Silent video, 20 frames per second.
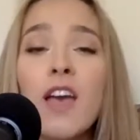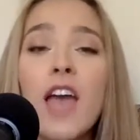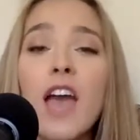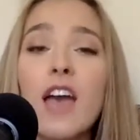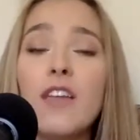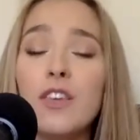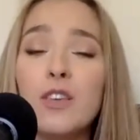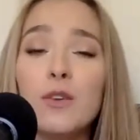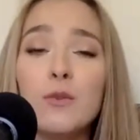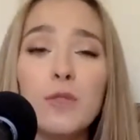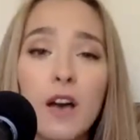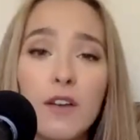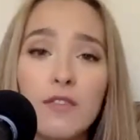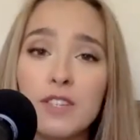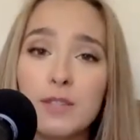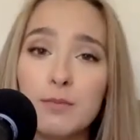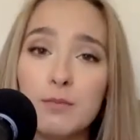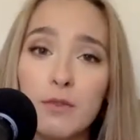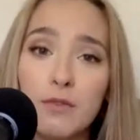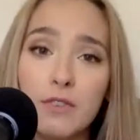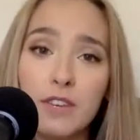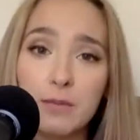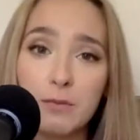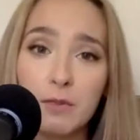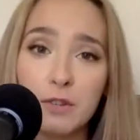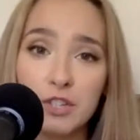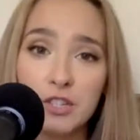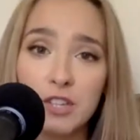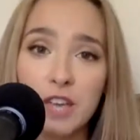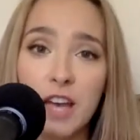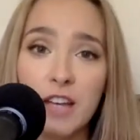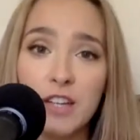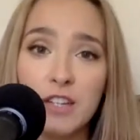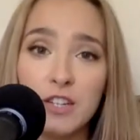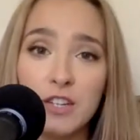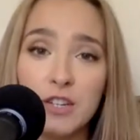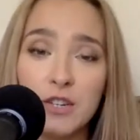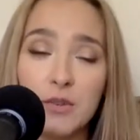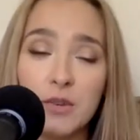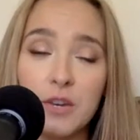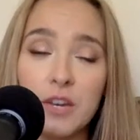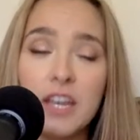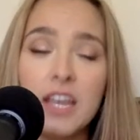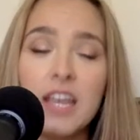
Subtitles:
and that you love this movie as much as I do.